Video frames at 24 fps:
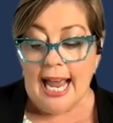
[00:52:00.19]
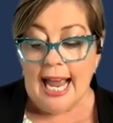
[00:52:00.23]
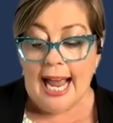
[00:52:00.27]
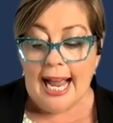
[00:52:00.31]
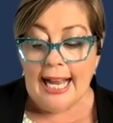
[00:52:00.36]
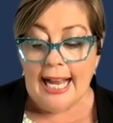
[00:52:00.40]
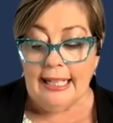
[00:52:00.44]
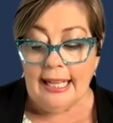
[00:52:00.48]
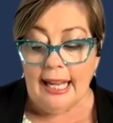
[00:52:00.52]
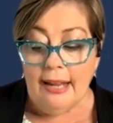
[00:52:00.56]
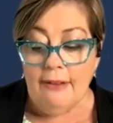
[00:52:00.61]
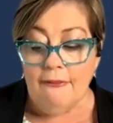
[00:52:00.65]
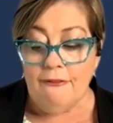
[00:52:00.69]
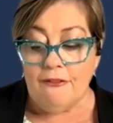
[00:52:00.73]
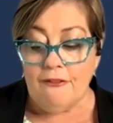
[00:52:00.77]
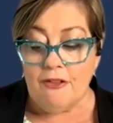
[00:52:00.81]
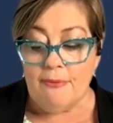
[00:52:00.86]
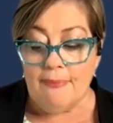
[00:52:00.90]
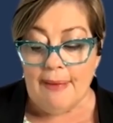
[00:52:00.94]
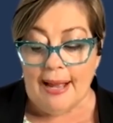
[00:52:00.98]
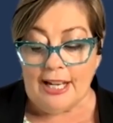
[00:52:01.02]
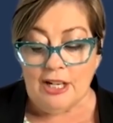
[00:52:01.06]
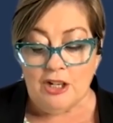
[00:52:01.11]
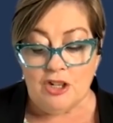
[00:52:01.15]
and
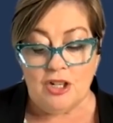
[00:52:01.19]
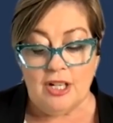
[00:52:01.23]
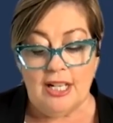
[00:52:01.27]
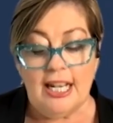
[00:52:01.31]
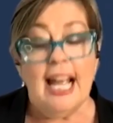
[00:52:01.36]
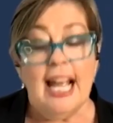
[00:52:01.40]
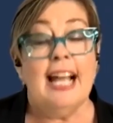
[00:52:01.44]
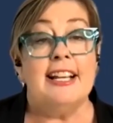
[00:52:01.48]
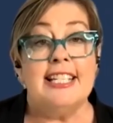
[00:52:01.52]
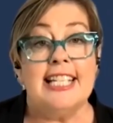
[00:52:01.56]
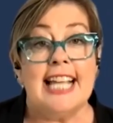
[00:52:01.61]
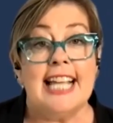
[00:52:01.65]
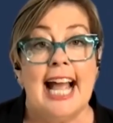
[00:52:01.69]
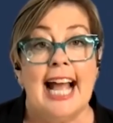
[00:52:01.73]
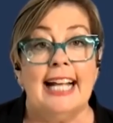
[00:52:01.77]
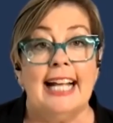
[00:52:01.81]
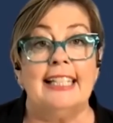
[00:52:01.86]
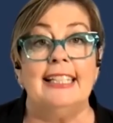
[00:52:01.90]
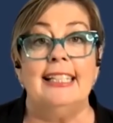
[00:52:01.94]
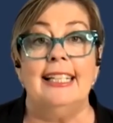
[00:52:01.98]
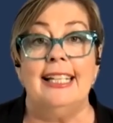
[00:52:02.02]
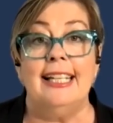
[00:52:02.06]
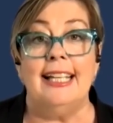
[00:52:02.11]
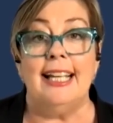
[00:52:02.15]
information
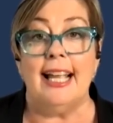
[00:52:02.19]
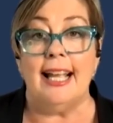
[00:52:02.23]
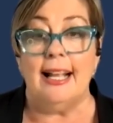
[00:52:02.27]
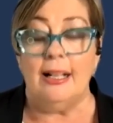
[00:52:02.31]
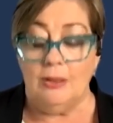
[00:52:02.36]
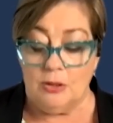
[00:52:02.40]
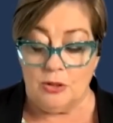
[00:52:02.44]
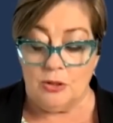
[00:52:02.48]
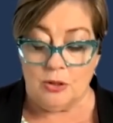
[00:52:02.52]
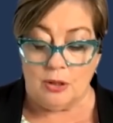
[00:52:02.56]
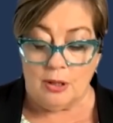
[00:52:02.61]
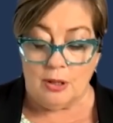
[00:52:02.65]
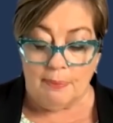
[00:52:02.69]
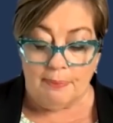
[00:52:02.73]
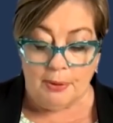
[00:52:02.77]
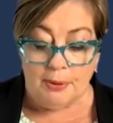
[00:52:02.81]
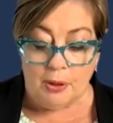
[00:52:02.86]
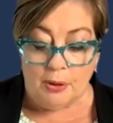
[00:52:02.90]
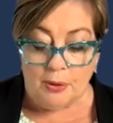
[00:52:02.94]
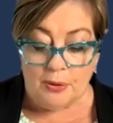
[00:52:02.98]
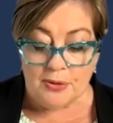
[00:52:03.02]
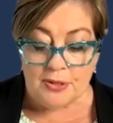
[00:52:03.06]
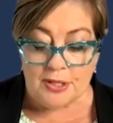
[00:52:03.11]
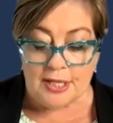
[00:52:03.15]
tackling elder
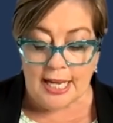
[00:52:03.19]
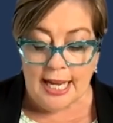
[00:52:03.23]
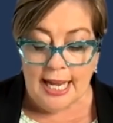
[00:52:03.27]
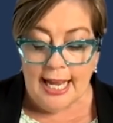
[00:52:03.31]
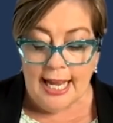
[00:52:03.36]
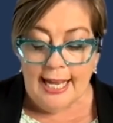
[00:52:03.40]
abuse.